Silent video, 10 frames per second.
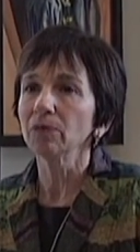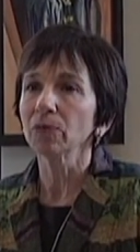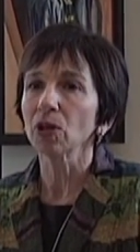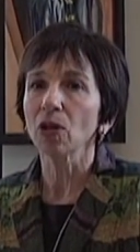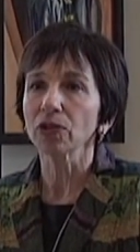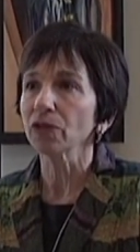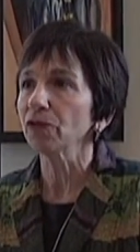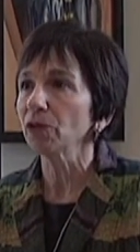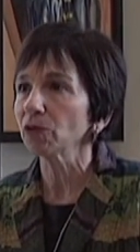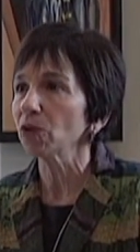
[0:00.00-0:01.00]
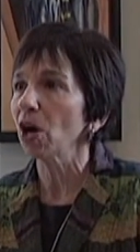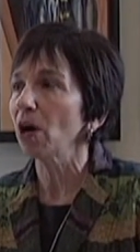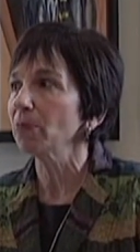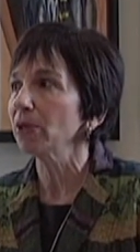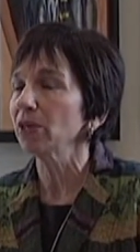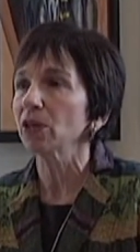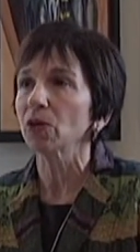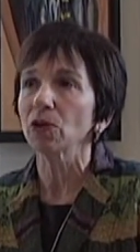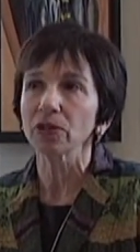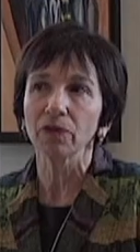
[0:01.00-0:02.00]
The cost of photocopying, the
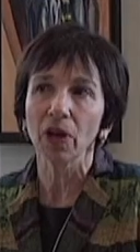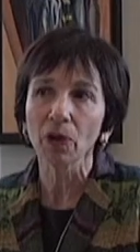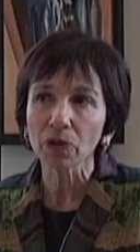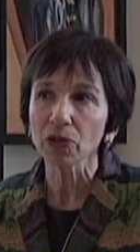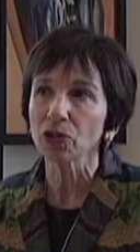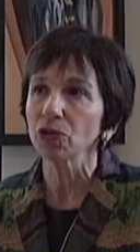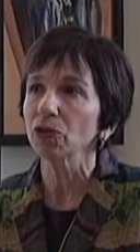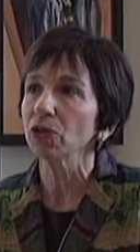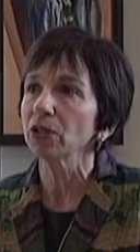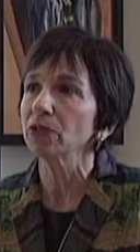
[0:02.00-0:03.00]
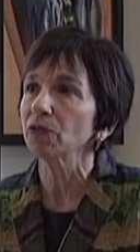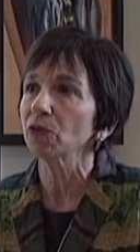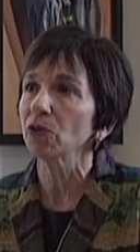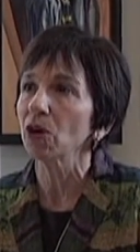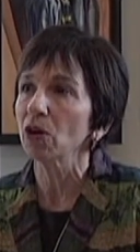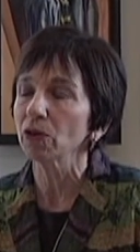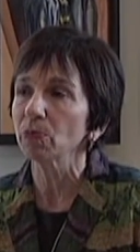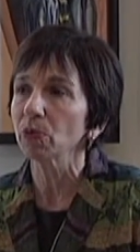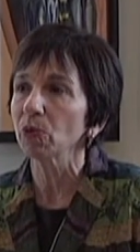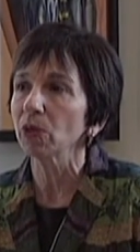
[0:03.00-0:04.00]
cost of health insurance for our
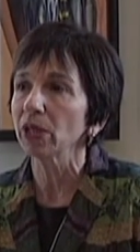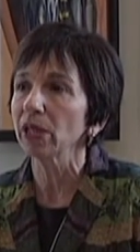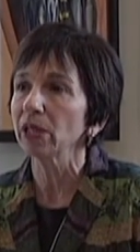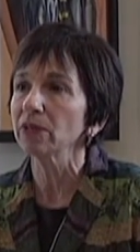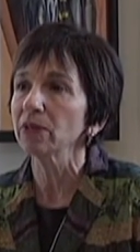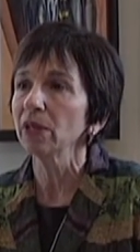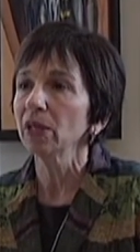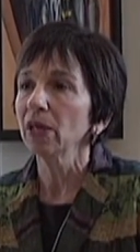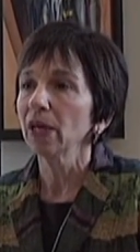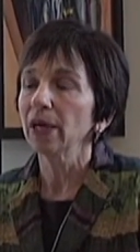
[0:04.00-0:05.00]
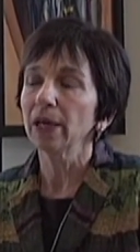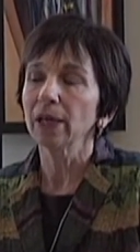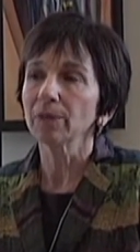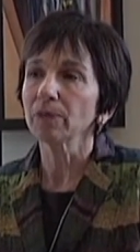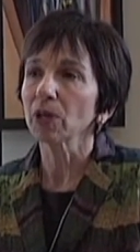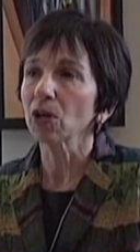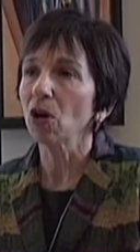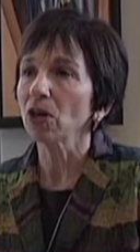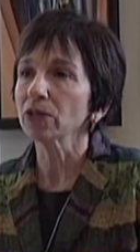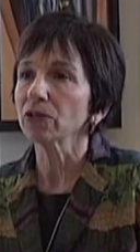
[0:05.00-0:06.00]
employees, the
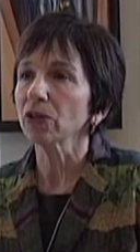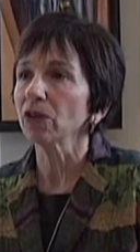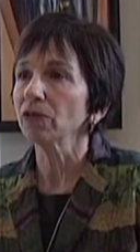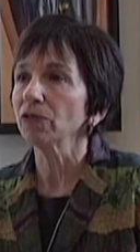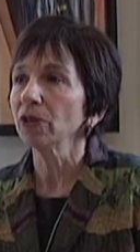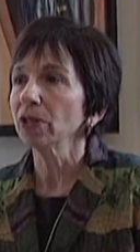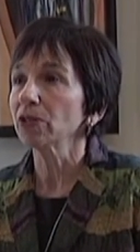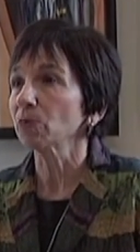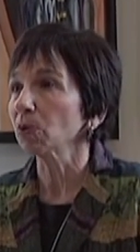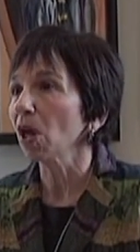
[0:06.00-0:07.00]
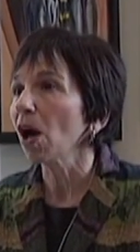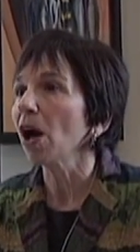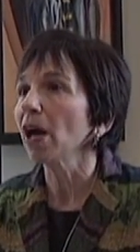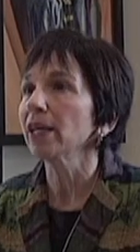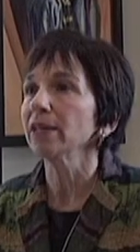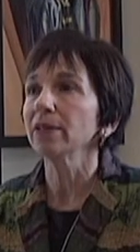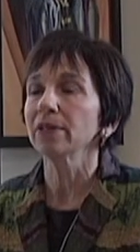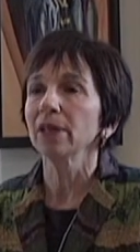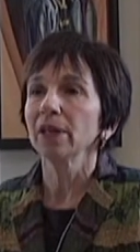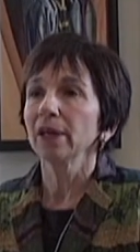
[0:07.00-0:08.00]
cost of
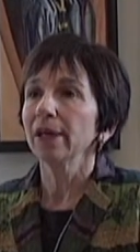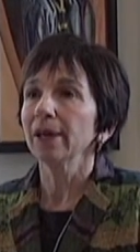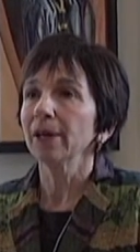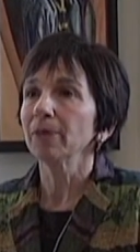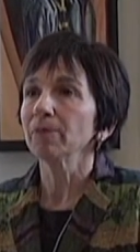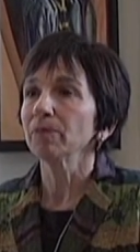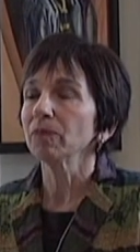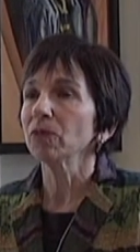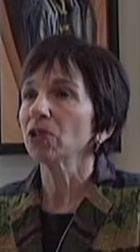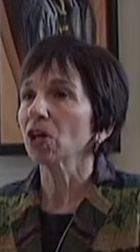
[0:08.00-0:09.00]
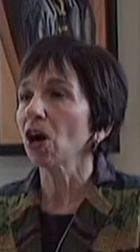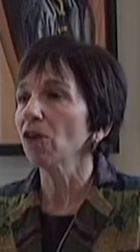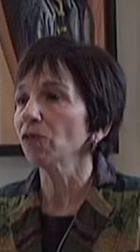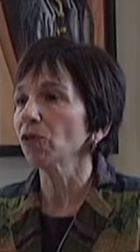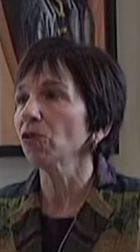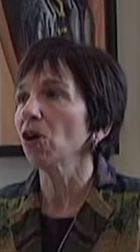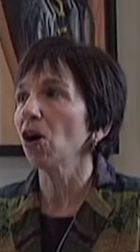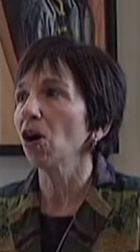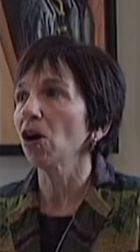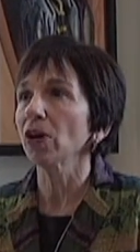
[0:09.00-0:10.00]
supplies, to cover
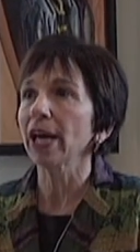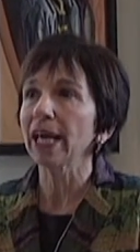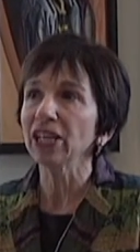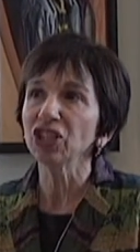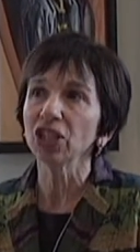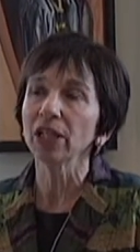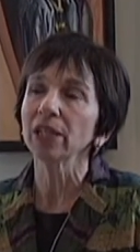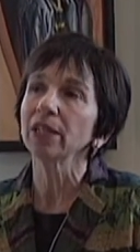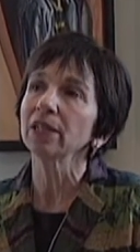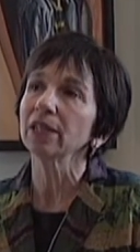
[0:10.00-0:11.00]
our aging